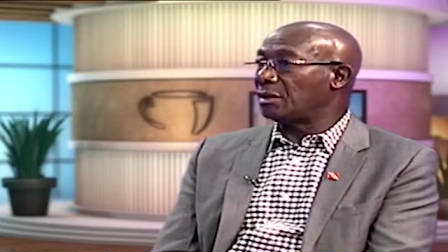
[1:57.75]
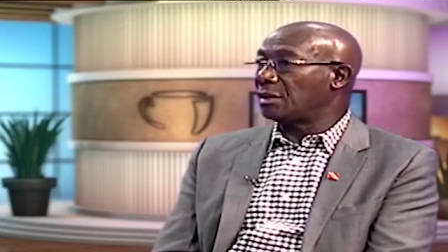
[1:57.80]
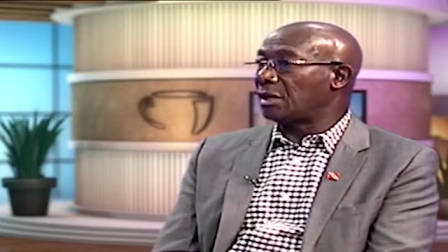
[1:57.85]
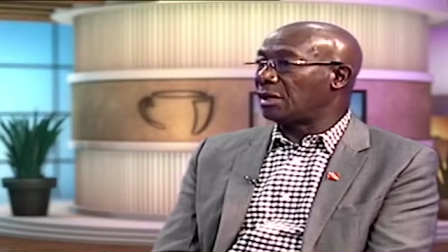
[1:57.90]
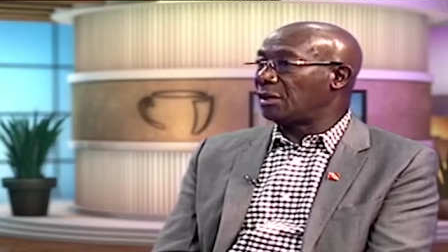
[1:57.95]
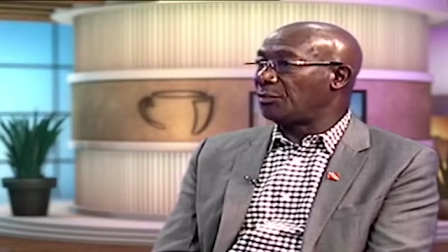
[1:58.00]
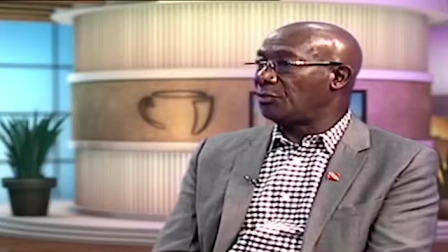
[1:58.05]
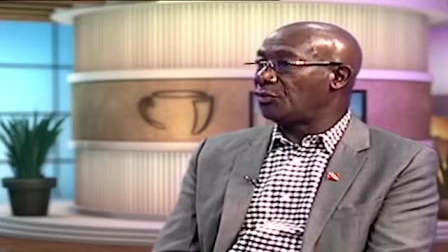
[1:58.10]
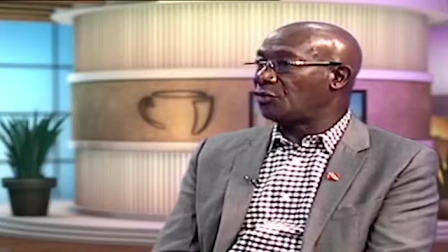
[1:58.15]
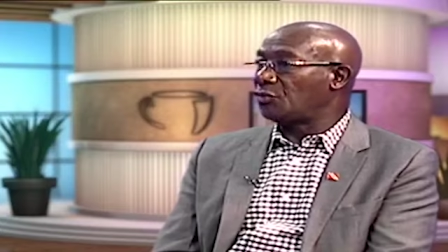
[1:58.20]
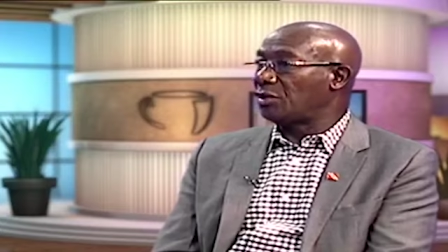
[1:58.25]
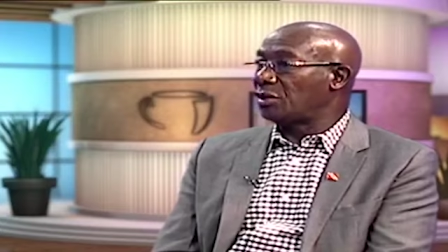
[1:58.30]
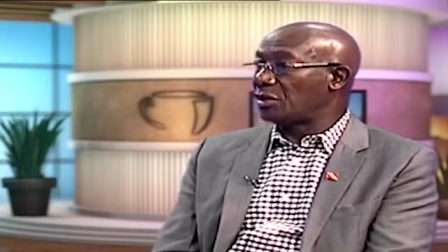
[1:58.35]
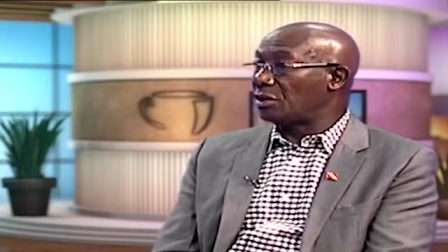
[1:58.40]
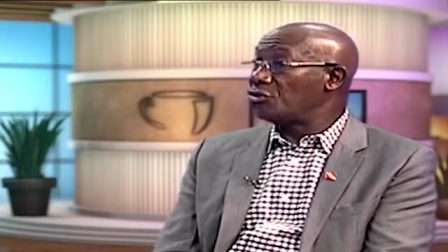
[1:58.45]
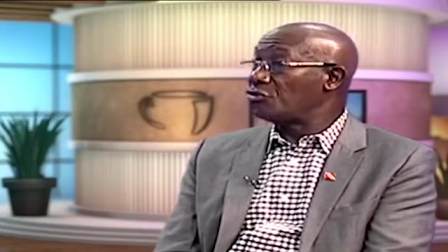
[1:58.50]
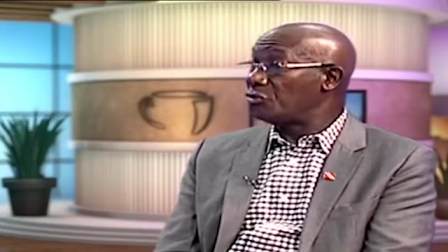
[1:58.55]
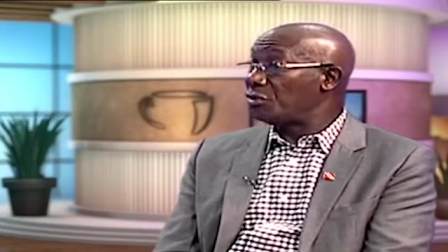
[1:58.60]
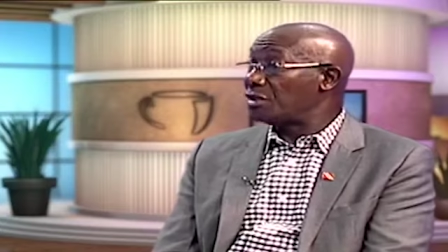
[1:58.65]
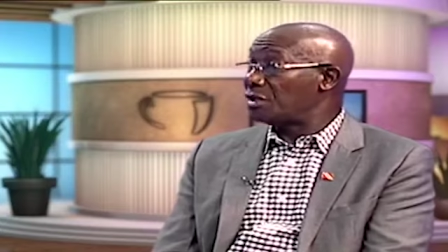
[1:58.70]
um, three
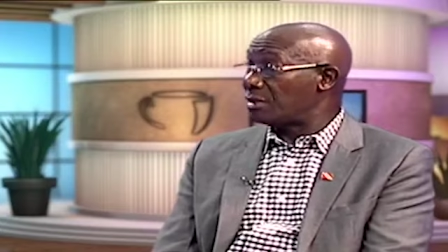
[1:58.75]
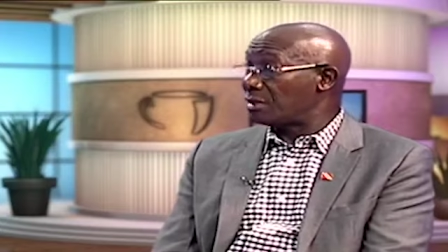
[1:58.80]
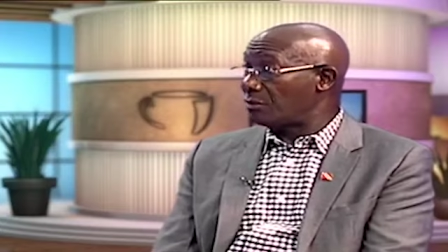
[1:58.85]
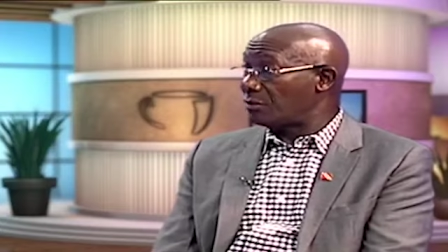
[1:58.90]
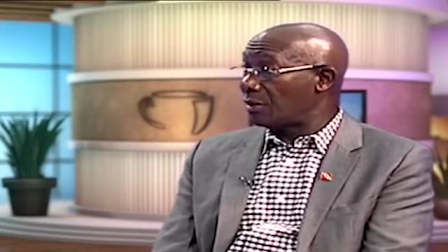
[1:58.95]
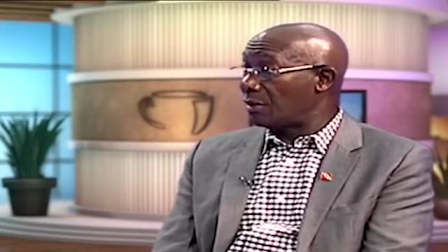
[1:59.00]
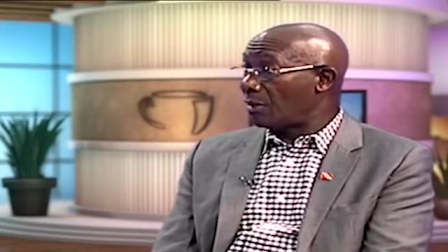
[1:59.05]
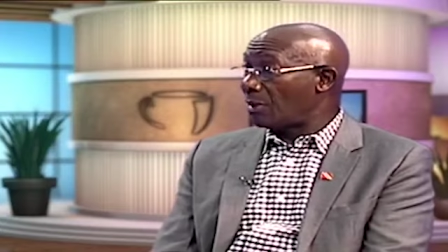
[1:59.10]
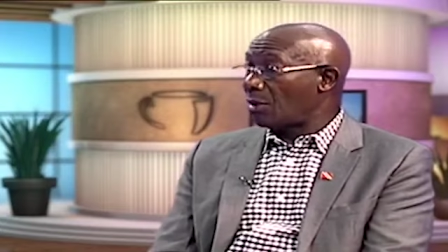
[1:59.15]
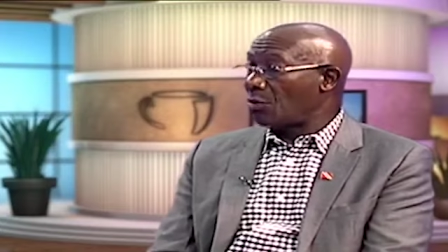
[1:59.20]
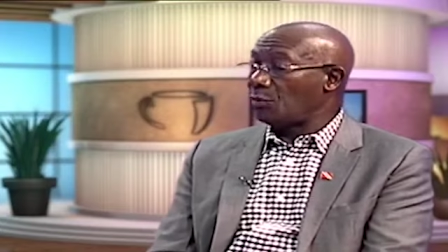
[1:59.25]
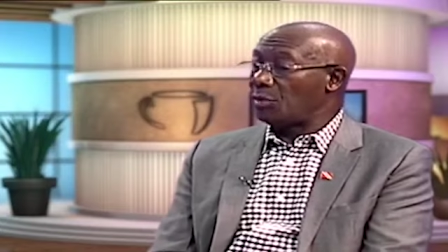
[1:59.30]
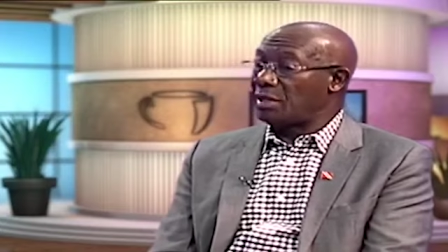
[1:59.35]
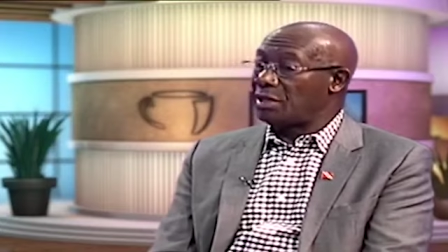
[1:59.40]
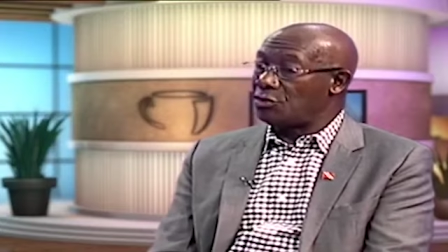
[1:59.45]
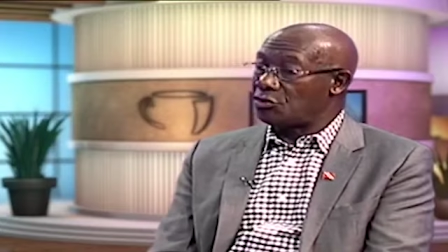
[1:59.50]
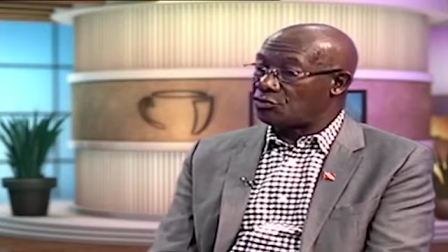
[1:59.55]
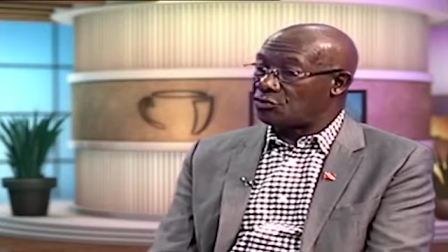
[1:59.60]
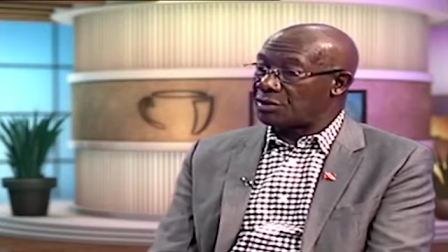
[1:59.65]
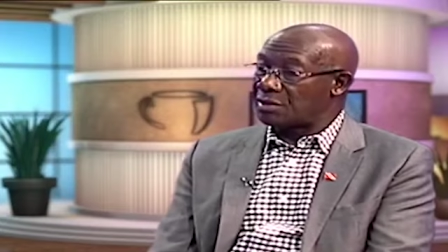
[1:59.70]
countries with
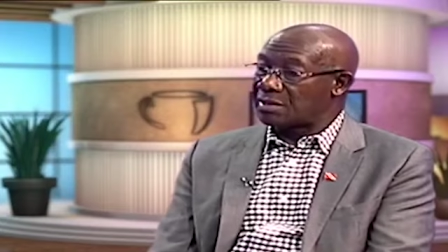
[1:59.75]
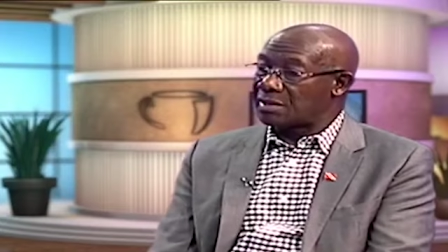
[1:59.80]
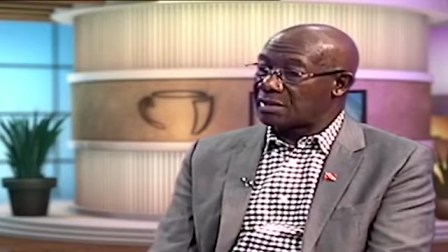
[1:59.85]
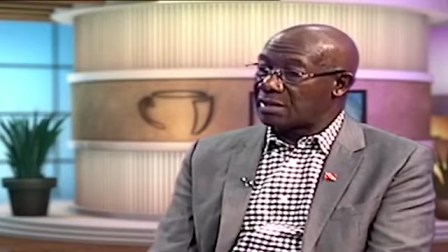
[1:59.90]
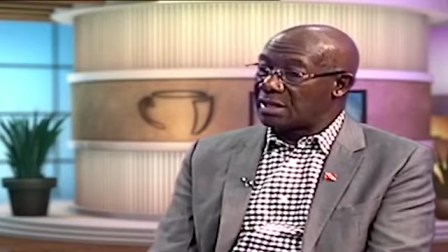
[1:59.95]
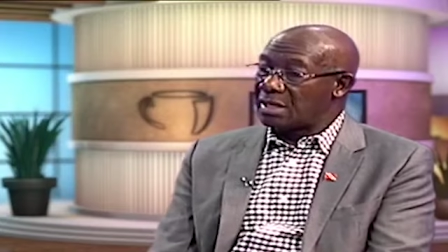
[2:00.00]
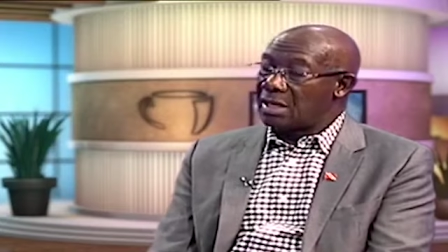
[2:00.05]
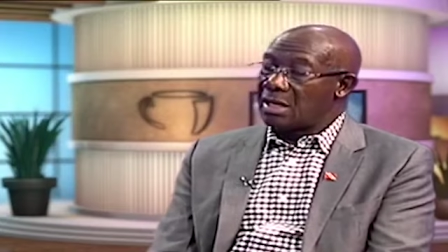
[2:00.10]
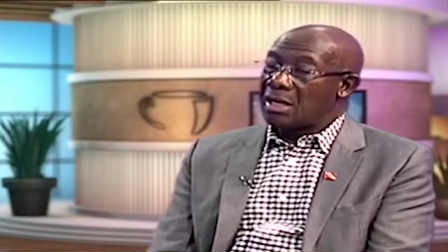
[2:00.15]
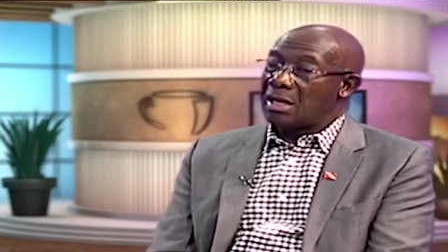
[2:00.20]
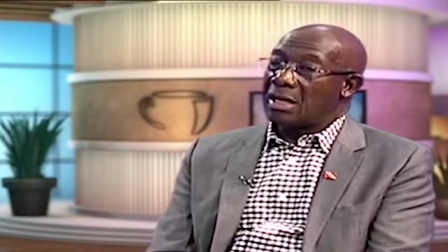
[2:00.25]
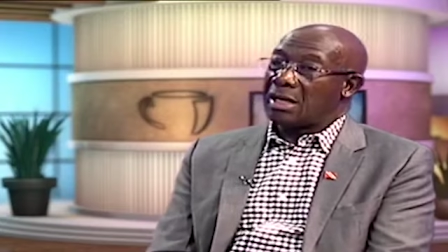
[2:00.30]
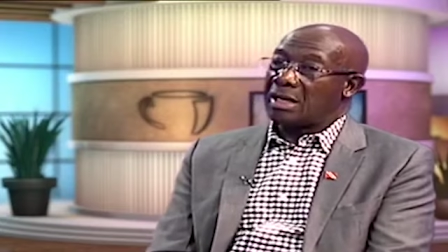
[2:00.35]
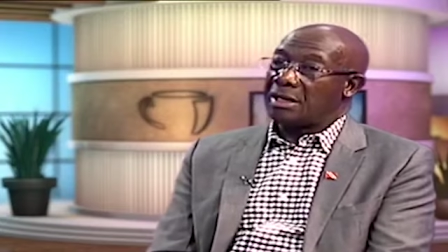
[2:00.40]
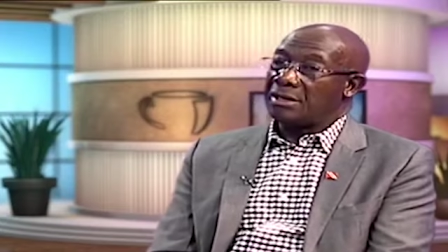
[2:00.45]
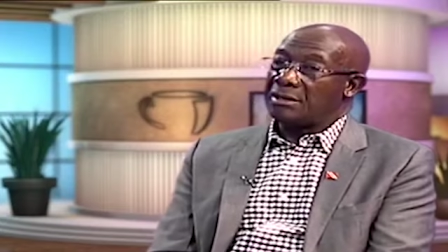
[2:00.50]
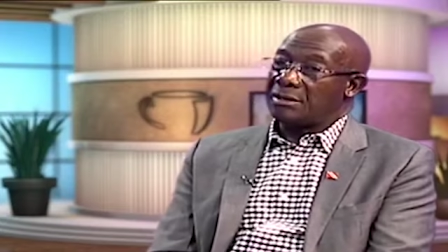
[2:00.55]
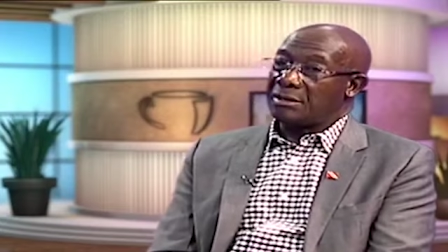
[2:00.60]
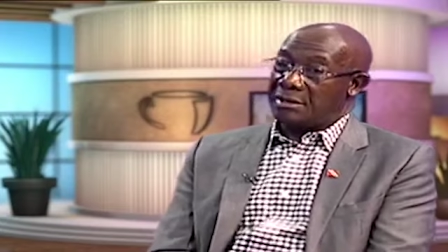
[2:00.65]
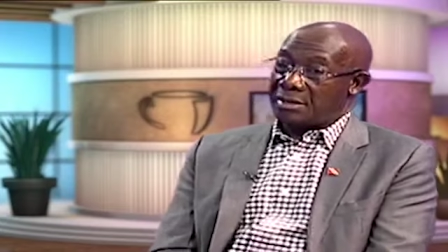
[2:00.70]
interest,
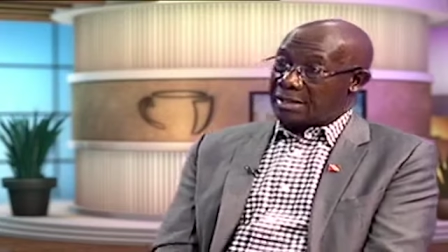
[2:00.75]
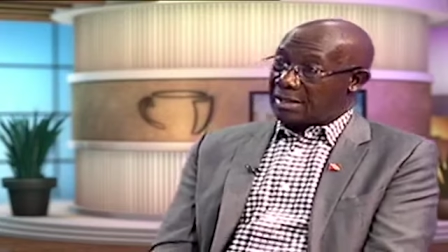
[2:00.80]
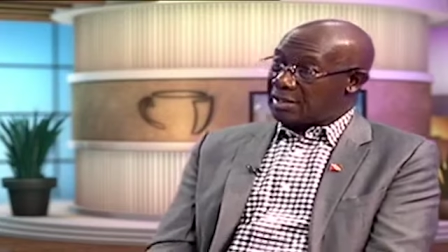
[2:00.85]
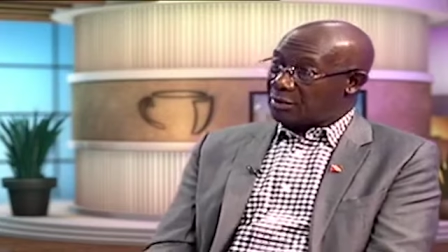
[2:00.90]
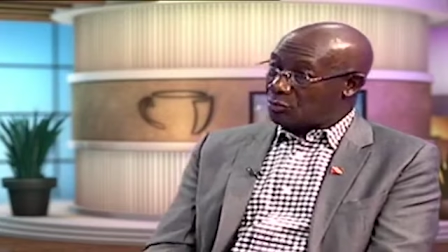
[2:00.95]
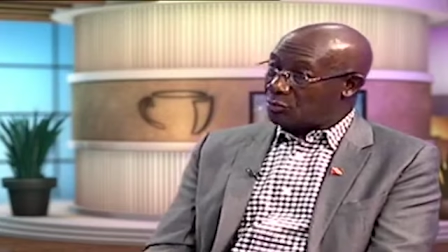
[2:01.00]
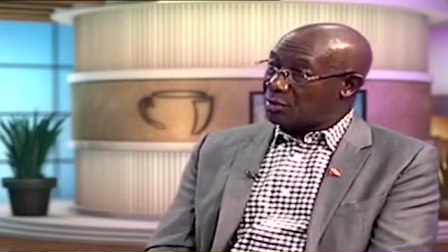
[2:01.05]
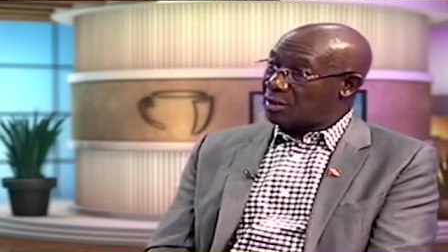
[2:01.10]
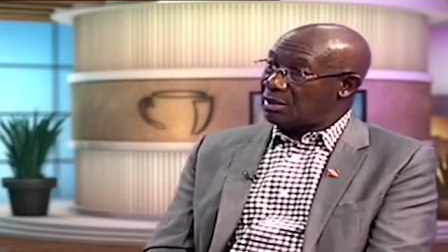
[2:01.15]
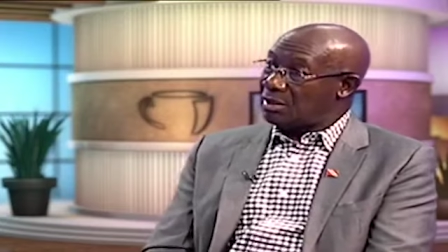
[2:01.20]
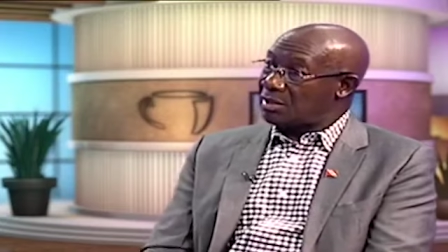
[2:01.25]
and they took the